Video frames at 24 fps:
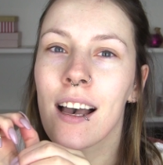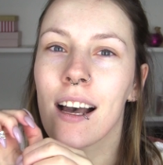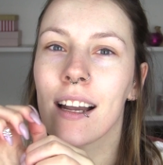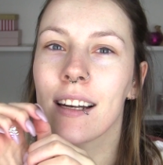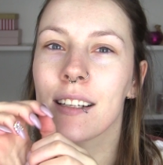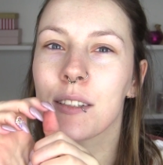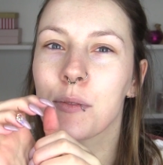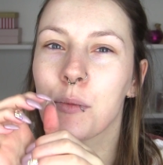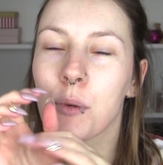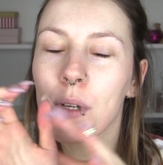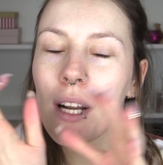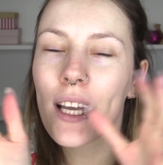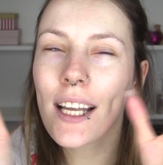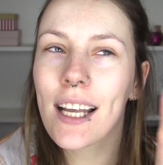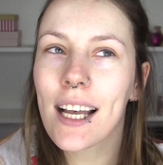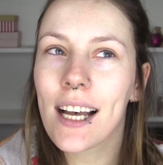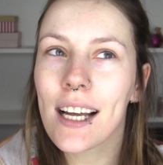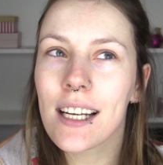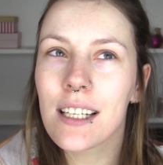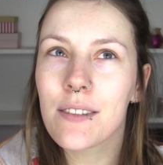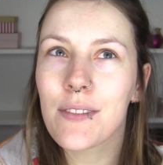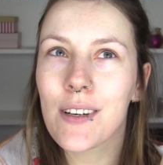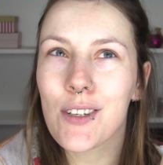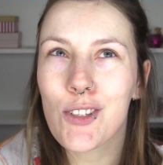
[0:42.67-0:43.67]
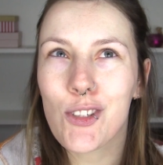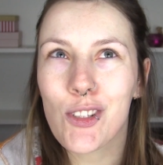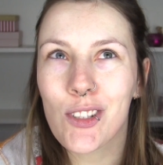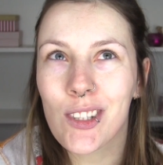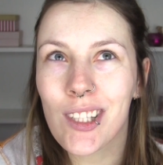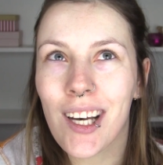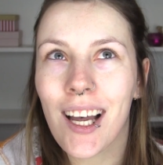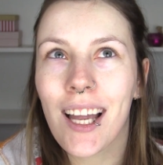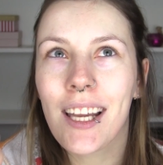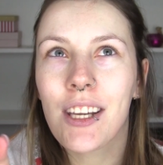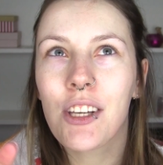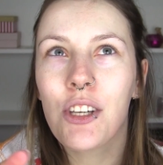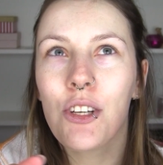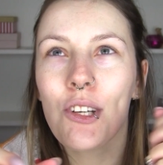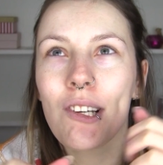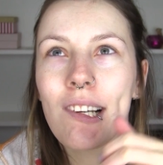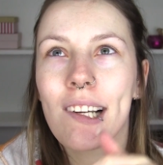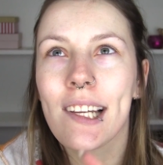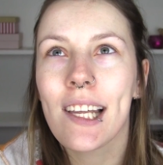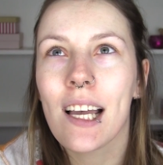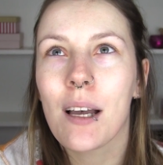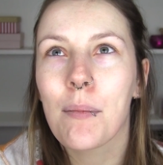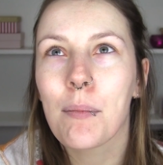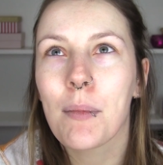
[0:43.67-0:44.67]
and it's one I kind of actually like.
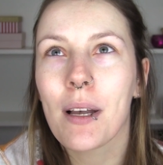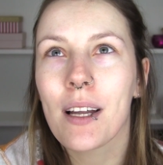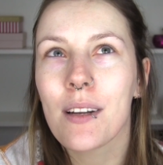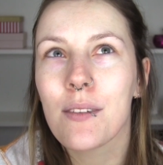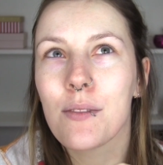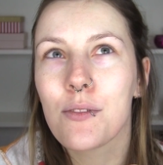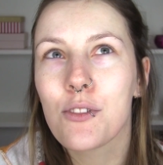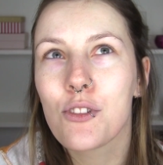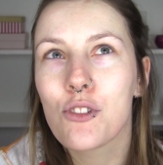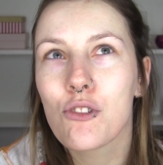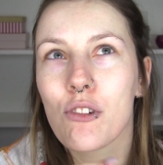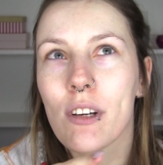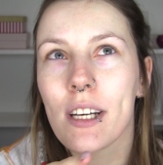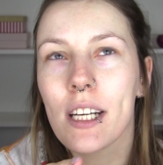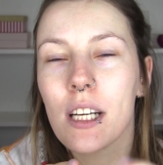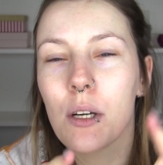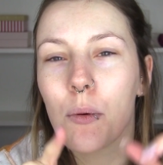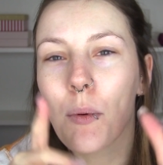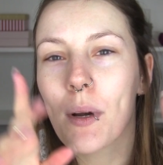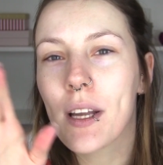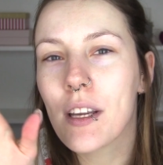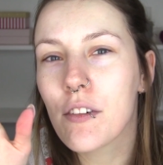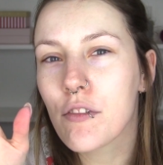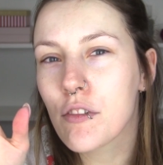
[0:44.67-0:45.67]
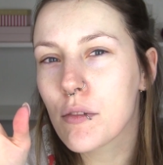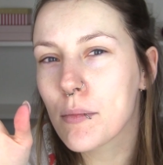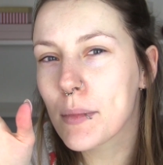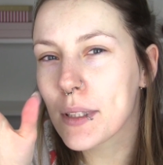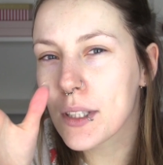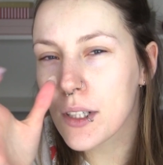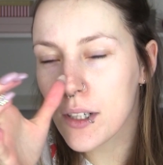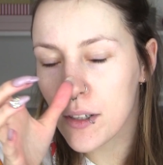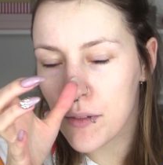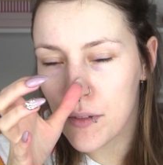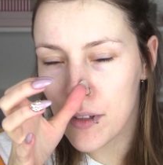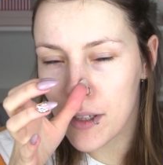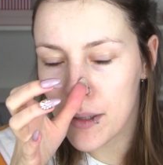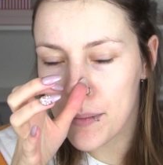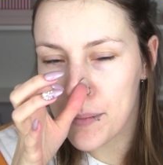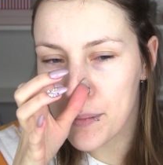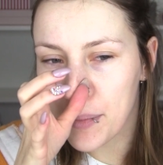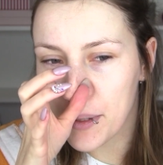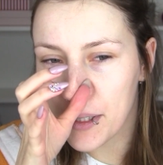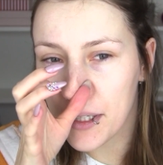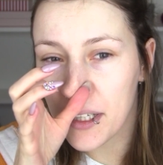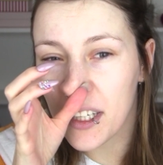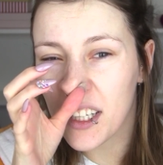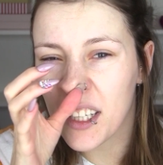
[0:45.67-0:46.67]
Usually I'm kind of straying away from a lot of them,
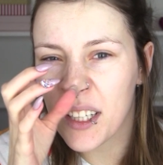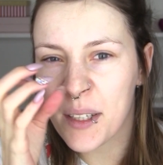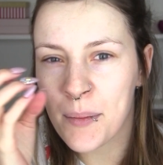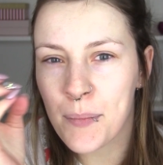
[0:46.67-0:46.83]
but